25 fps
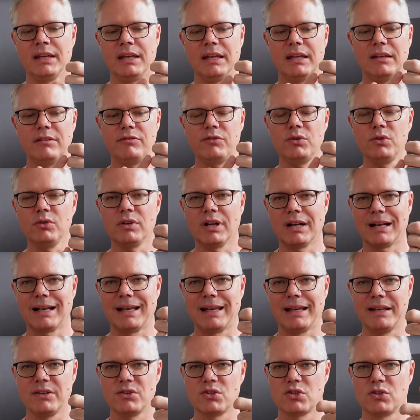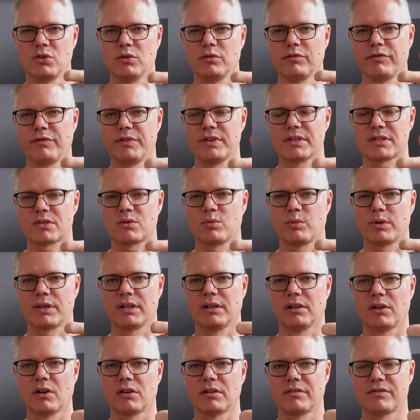If you clench your fist with a
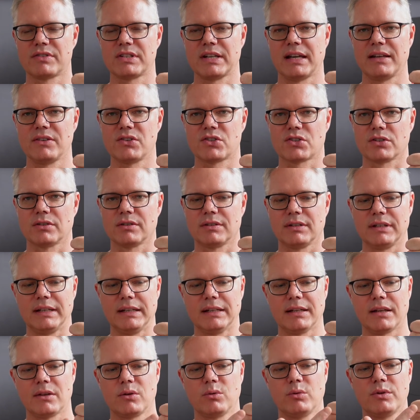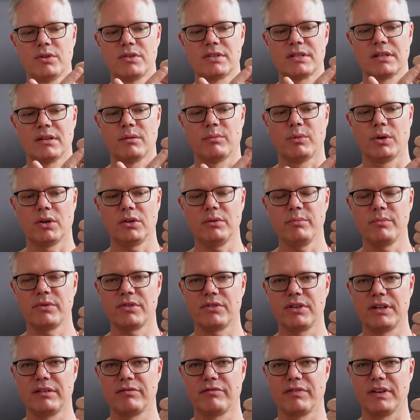lot of tension, in other words, in the bottom
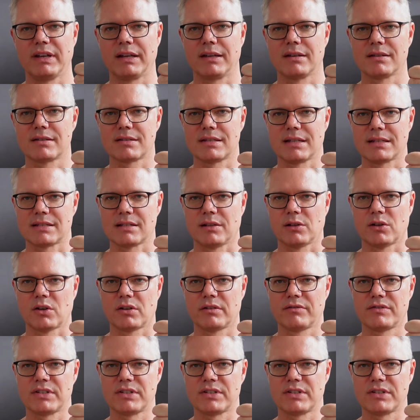three fingers there's a lot of